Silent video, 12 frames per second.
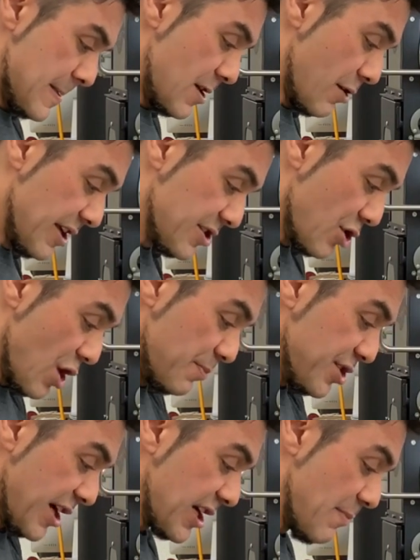All right, so now I'm
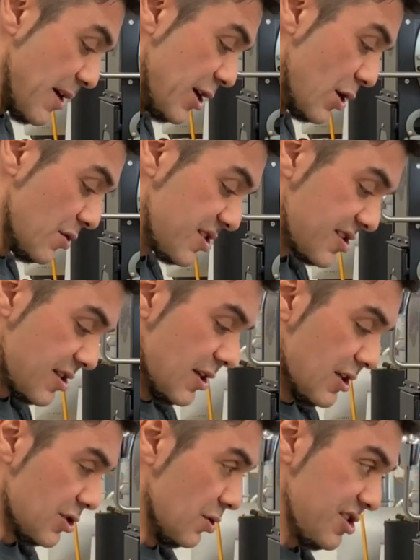checking on my notes.
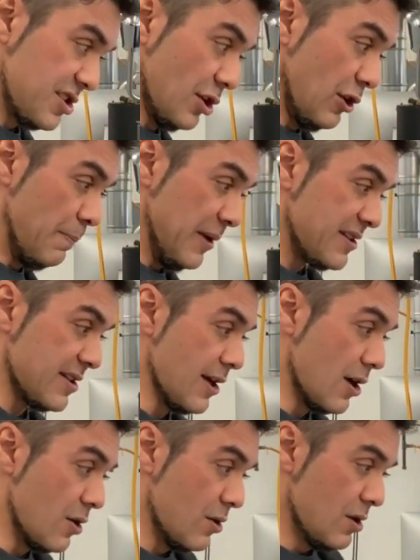So it's still a bit to
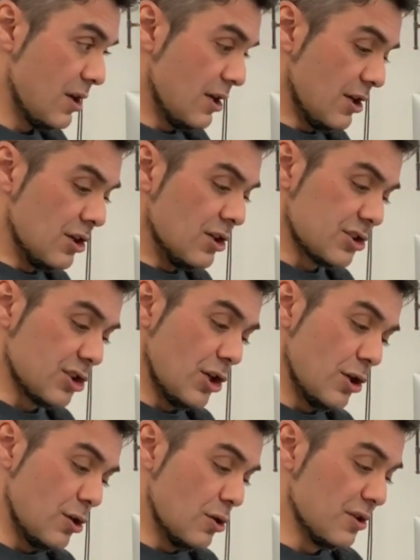go.
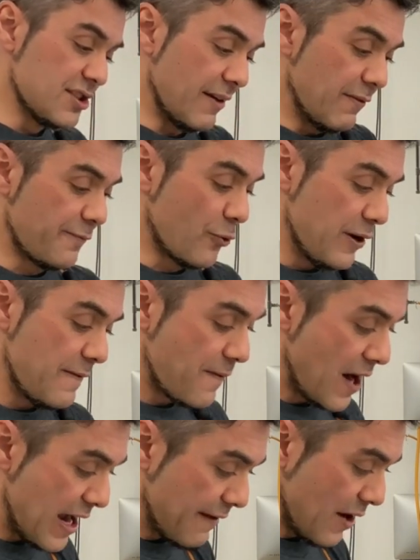So
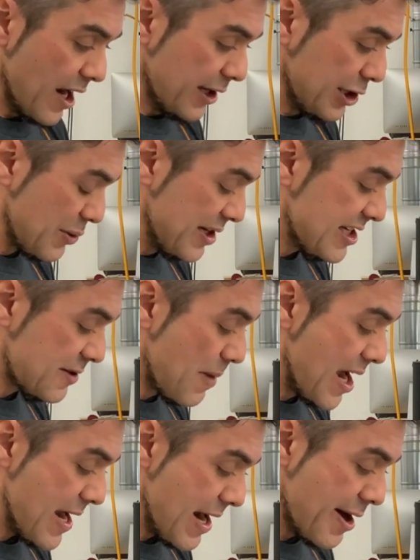745, I increased
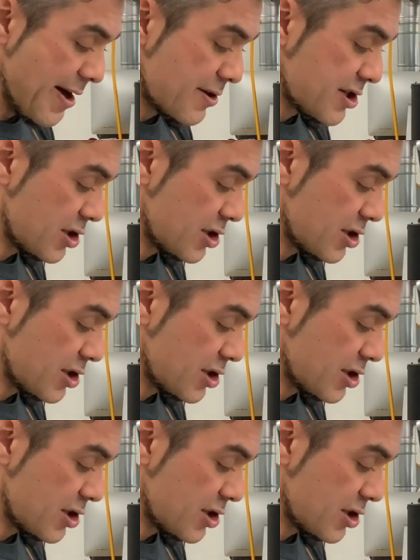my air to